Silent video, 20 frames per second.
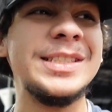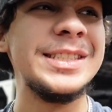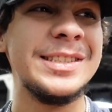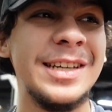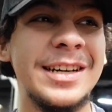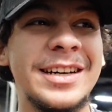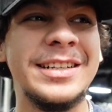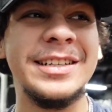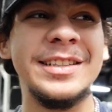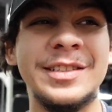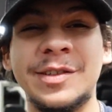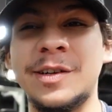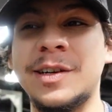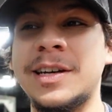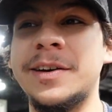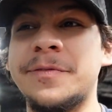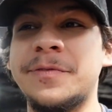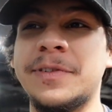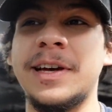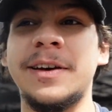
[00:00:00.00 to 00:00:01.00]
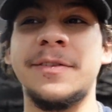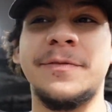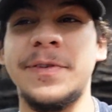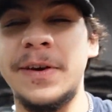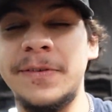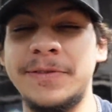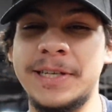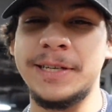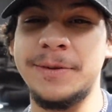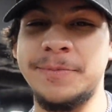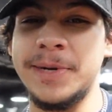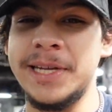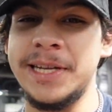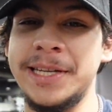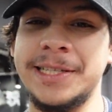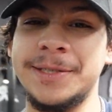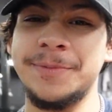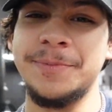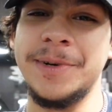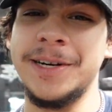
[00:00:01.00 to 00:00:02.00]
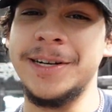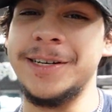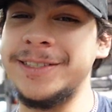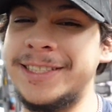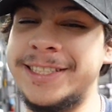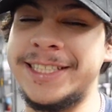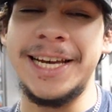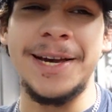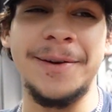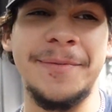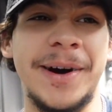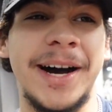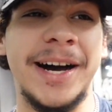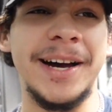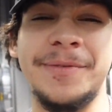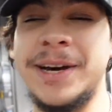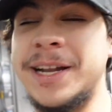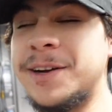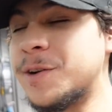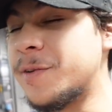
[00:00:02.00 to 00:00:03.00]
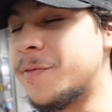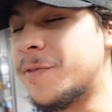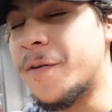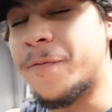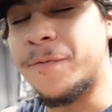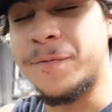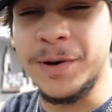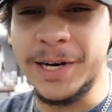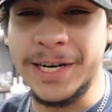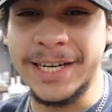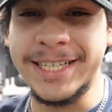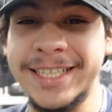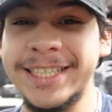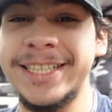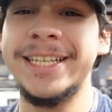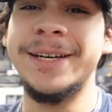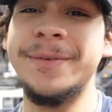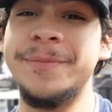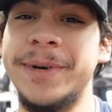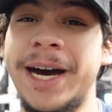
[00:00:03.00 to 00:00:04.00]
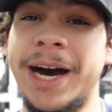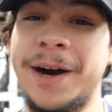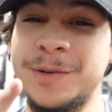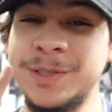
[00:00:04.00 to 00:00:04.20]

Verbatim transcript: stuck in the toilet for like fifteen minutes, bro. T M I, but I don't give a fuck. But I